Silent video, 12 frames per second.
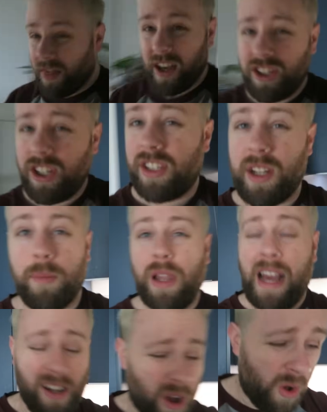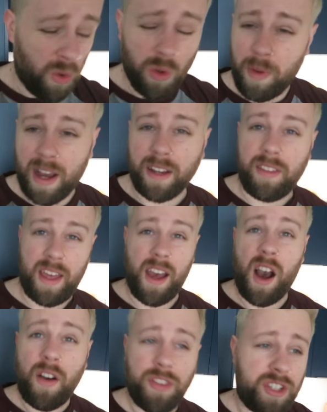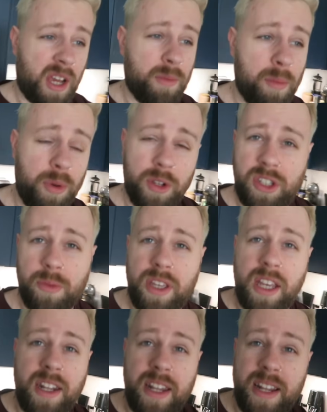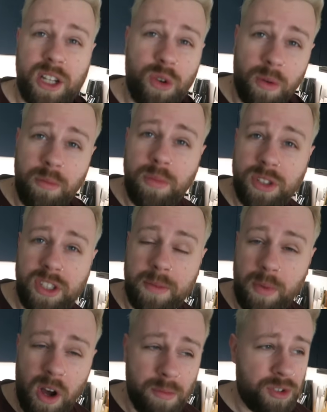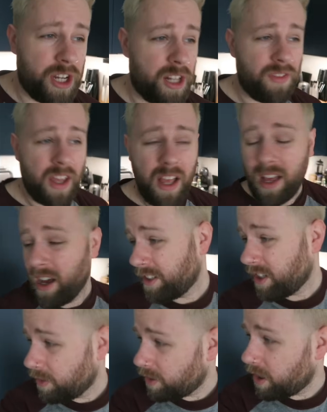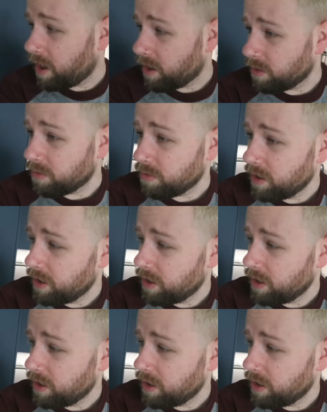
That's just a black hole back there. Half the time I'll put something and then it crumbles to the bottom shelf. I don't know. And then